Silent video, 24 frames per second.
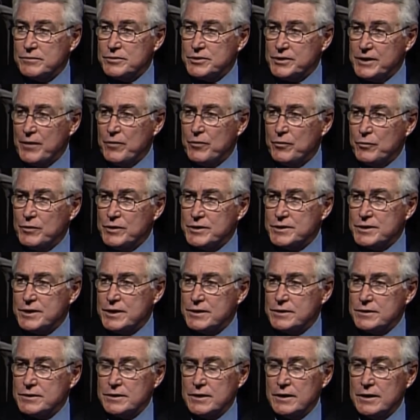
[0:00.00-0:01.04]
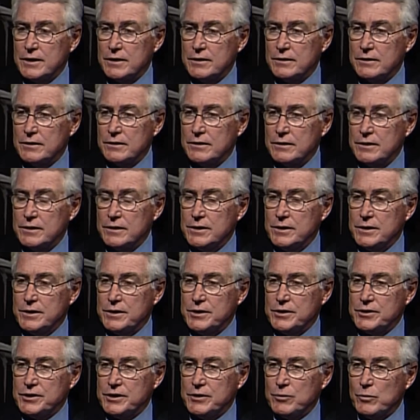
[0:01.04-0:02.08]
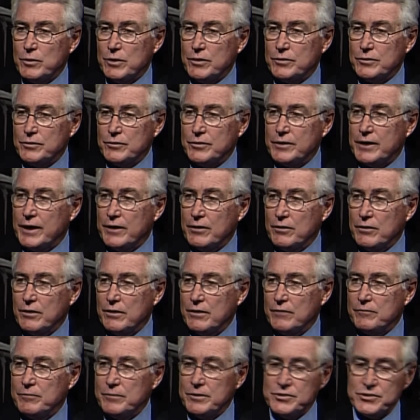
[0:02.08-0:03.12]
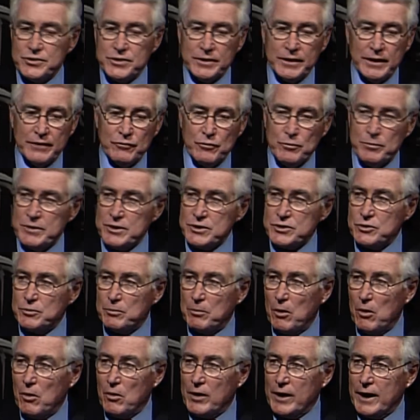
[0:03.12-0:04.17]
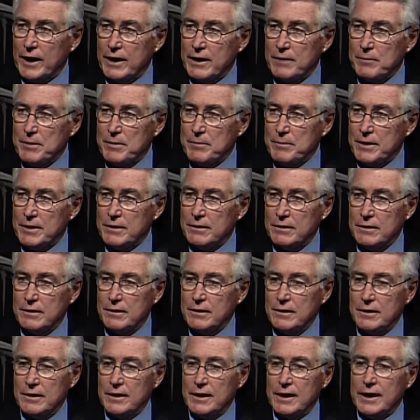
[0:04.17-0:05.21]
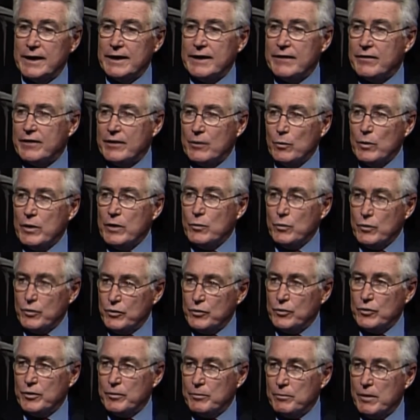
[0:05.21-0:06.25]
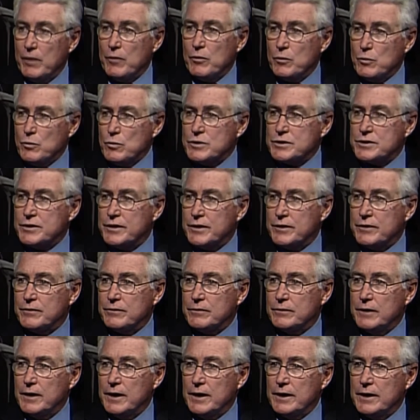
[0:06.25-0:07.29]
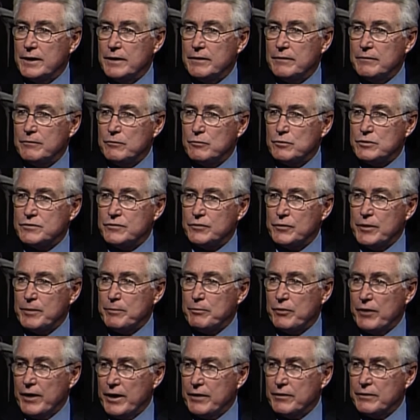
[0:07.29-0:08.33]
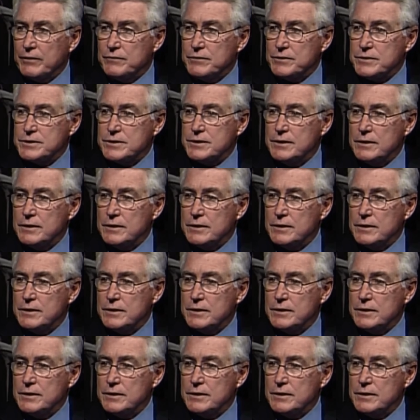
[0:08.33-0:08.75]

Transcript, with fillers: She had 3 sons, and she worked her tail off, but she never missed a ball game. I mean, anything we were doing, Mother was there and was very proud of us.